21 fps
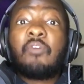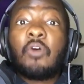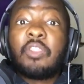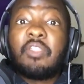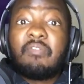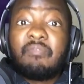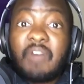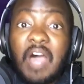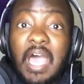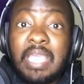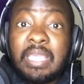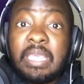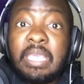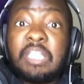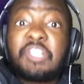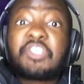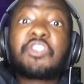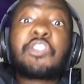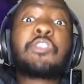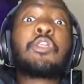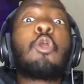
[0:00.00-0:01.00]
for the
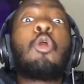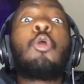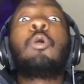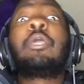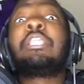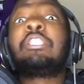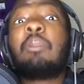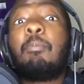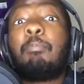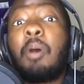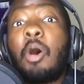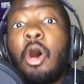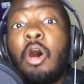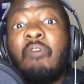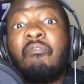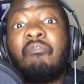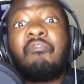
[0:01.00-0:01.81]
Vikings, throwing the ball